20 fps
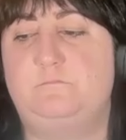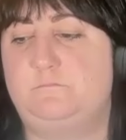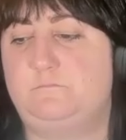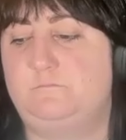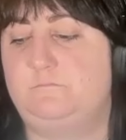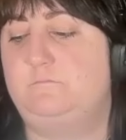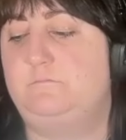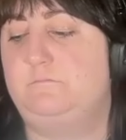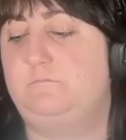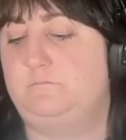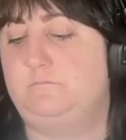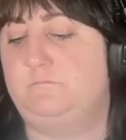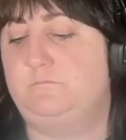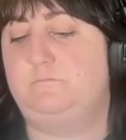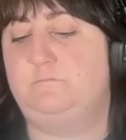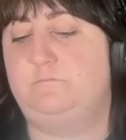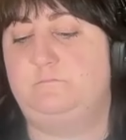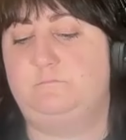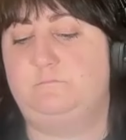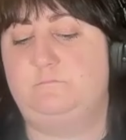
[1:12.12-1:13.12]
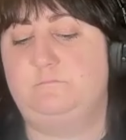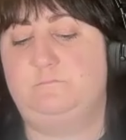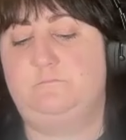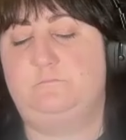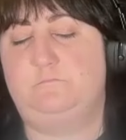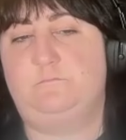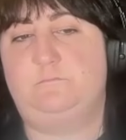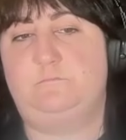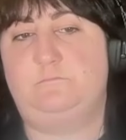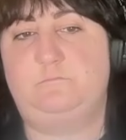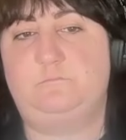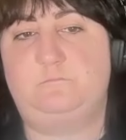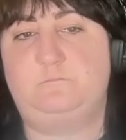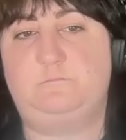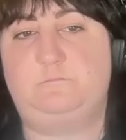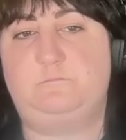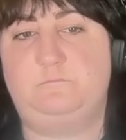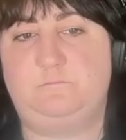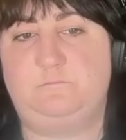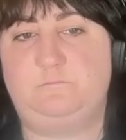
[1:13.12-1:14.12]

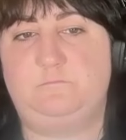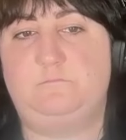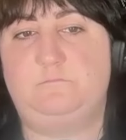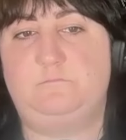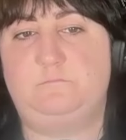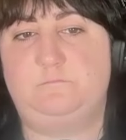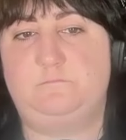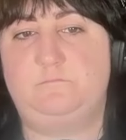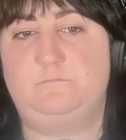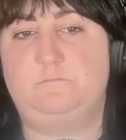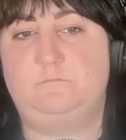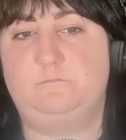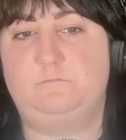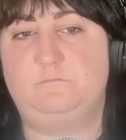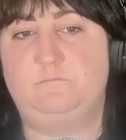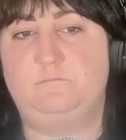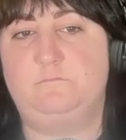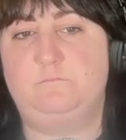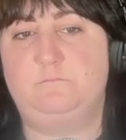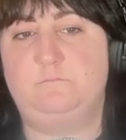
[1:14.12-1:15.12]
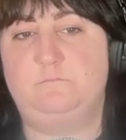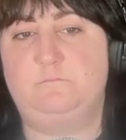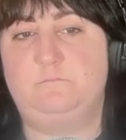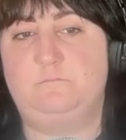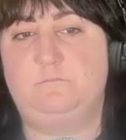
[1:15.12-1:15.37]
(silent)